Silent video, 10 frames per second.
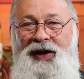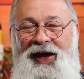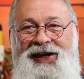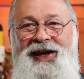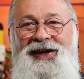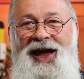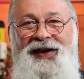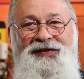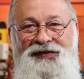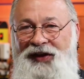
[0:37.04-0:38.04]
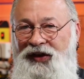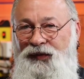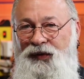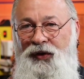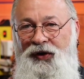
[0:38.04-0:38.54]
Again, guys, thanks
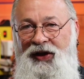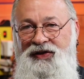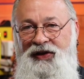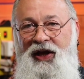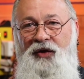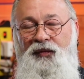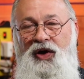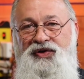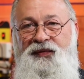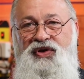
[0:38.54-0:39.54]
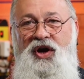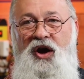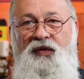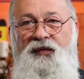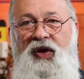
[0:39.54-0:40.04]
for tuning in to Dale Frazier
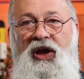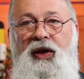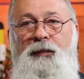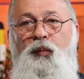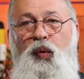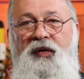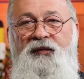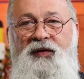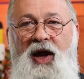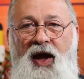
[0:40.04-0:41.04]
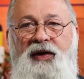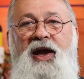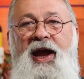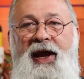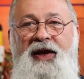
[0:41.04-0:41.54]
Photography. We've gotten
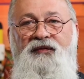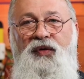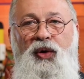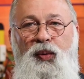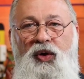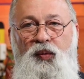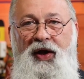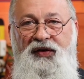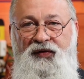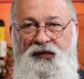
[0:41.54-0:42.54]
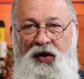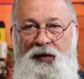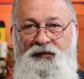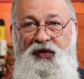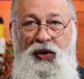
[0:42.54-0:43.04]
a handful of requests
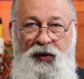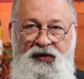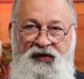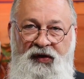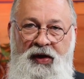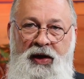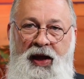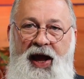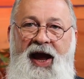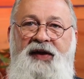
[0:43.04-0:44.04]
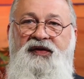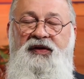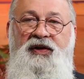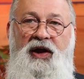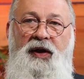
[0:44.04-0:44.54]
from viewers
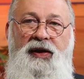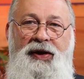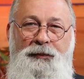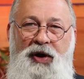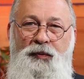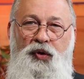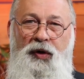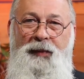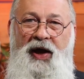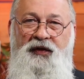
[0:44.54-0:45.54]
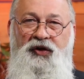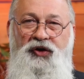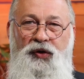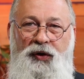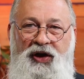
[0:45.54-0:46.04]
asking a little bit more about the New
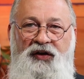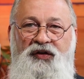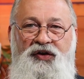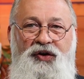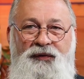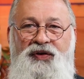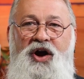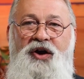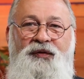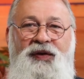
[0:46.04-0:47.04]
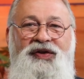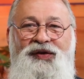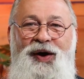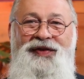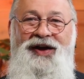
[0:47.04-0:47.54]
York Institute of Photography.
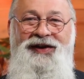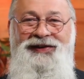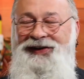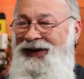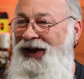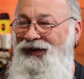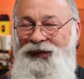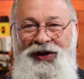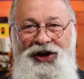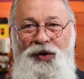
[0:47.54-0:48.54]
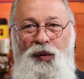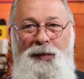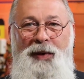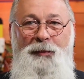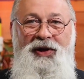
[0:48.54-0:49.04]
So I thought in today's video, what
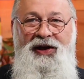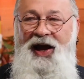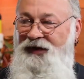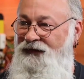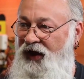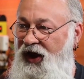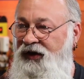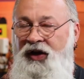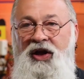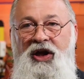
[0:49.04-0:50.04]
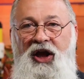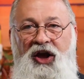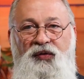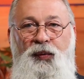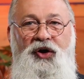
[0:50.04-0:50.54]
might be kind of fun
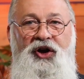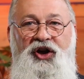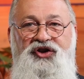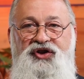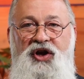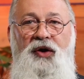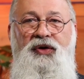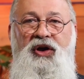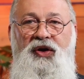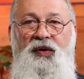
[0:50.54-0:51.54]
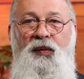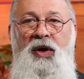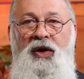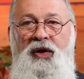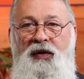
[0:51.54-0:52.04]
is we're gonna show you
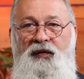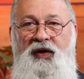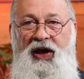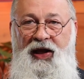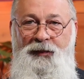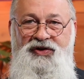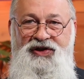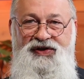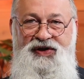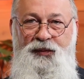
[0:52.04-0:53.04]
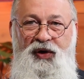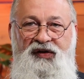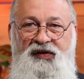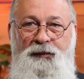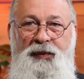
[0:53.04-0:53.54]
the images that we
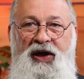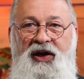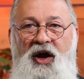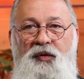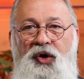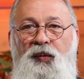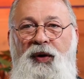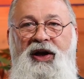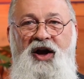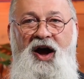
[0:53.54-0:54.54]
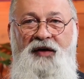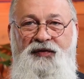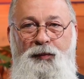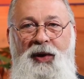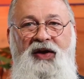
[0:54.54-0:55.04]
submitted. I'm going to read off
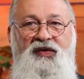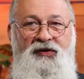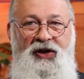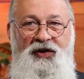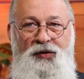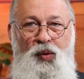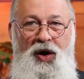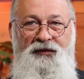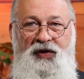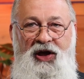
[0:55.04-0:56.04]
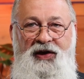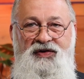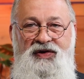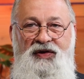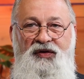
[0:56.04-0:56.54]
basically the
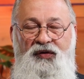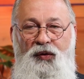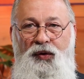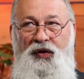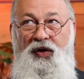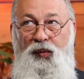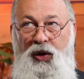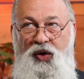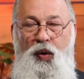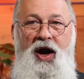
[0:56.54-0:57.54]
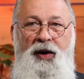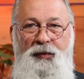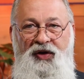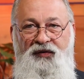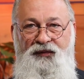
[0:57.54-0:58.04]
qualifications or the
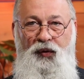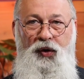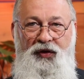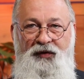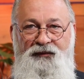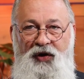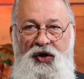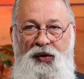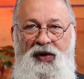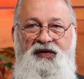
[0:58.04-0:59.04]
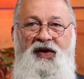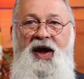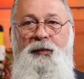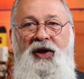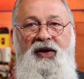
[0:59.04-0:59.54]
requirements for the photo
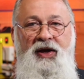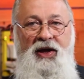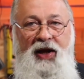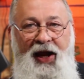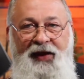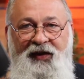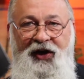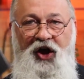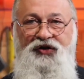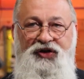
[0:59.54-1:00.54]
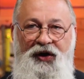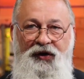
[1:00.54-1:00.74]
assignment, and then I'll show